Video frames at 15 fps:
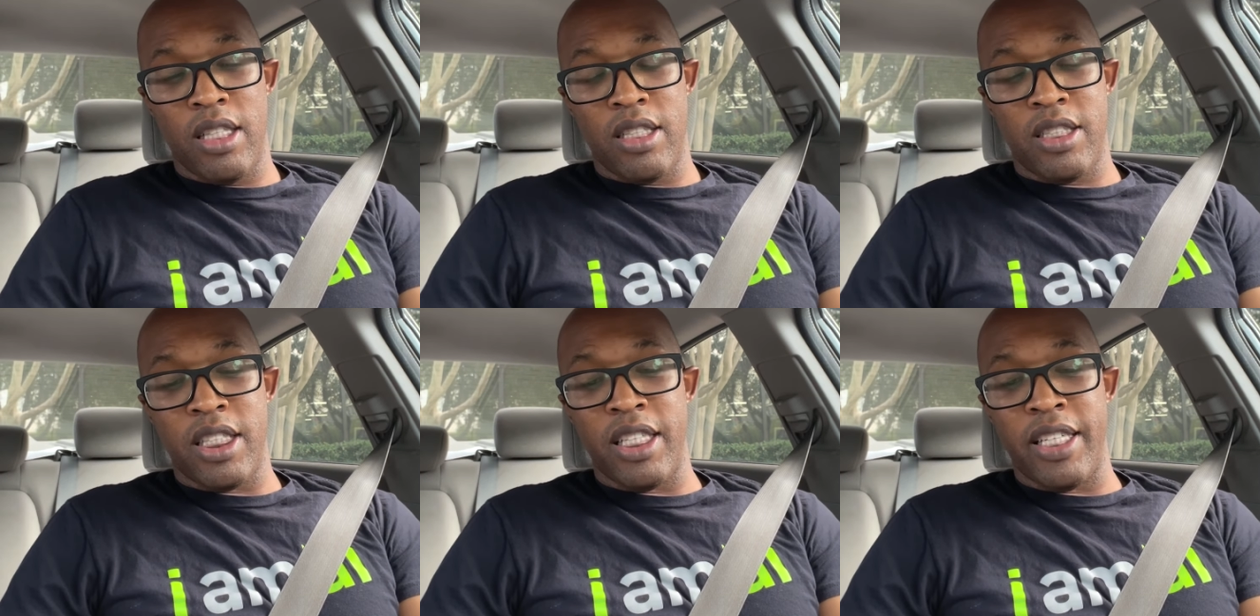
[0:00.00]

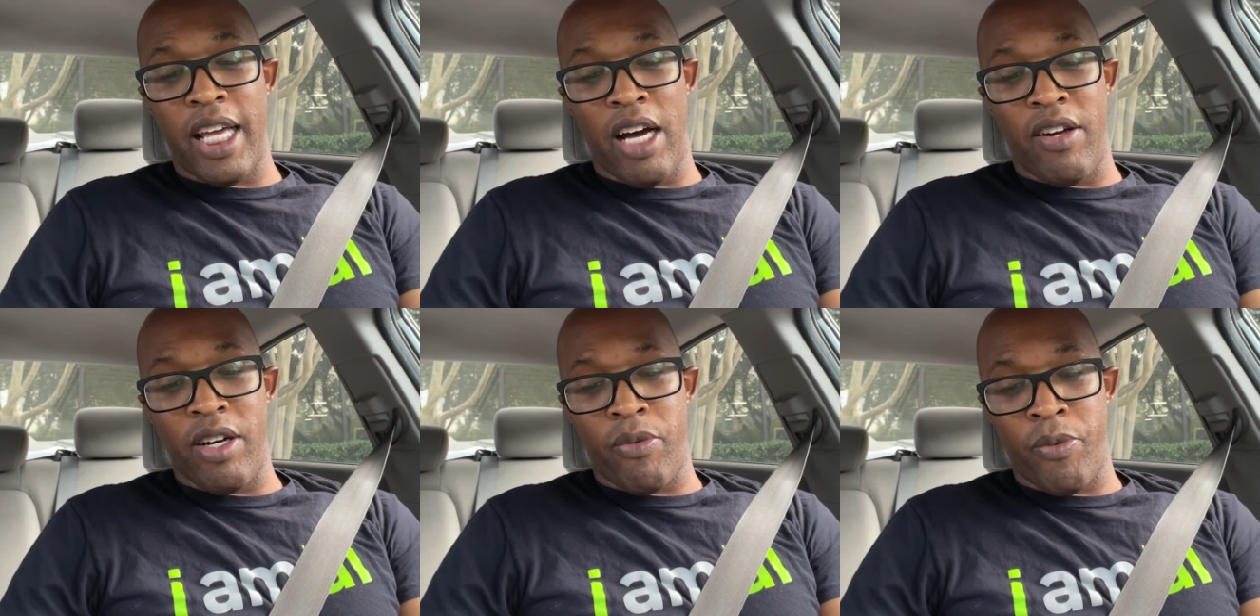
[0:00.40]
sit
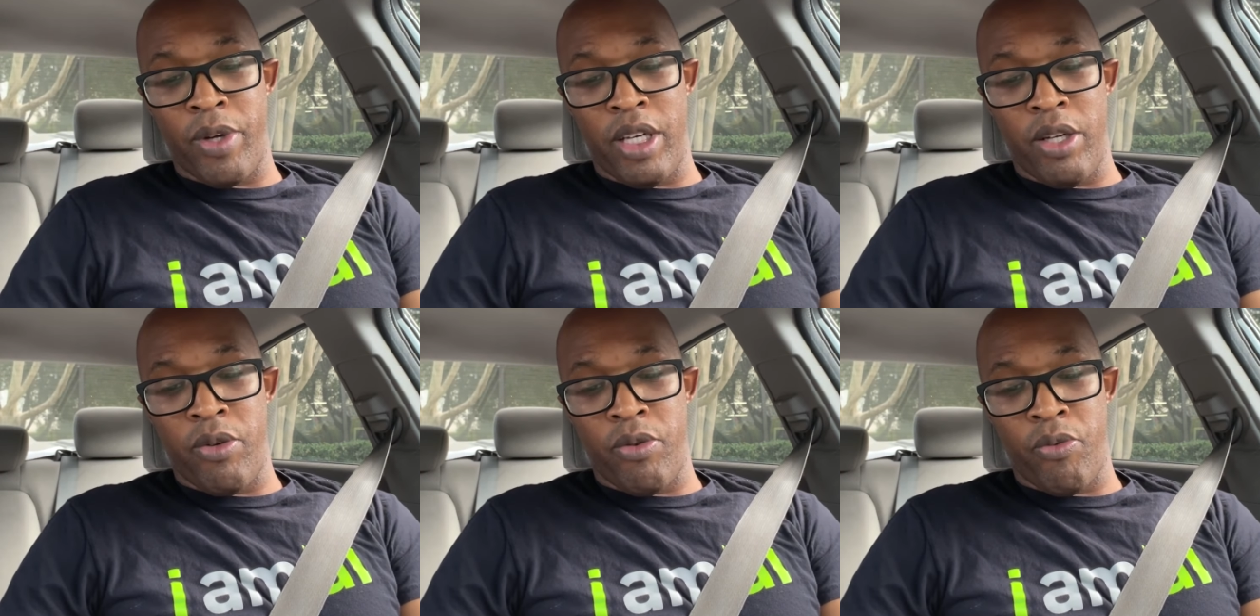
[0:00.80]
down and
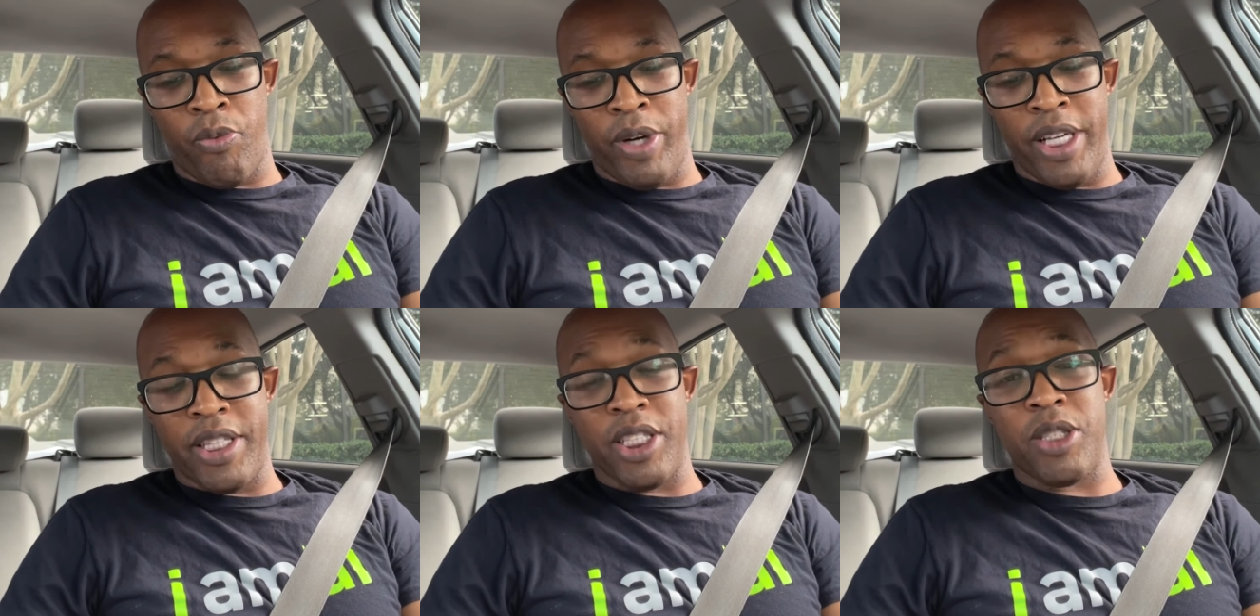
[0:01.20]
really
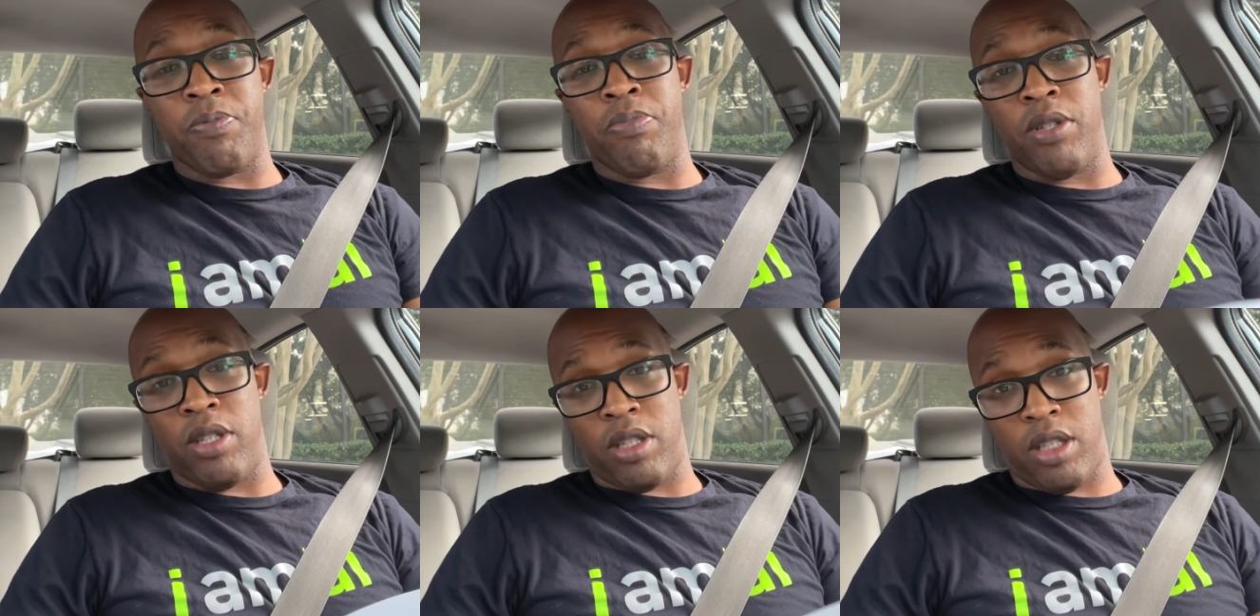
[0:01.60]
read this
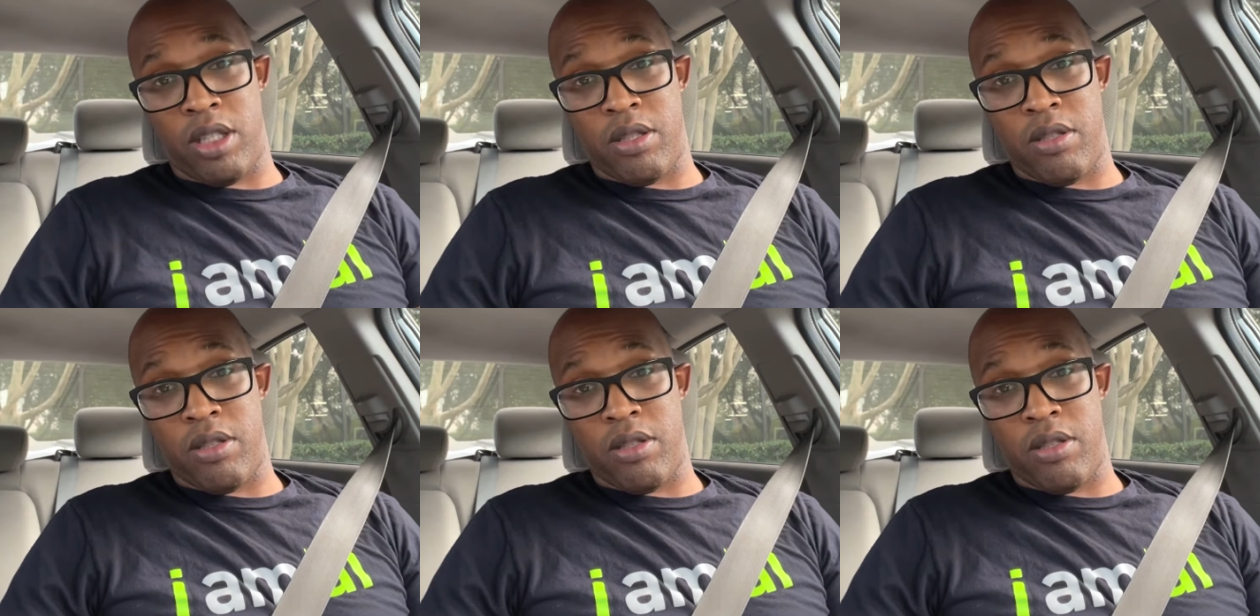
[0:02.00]
book.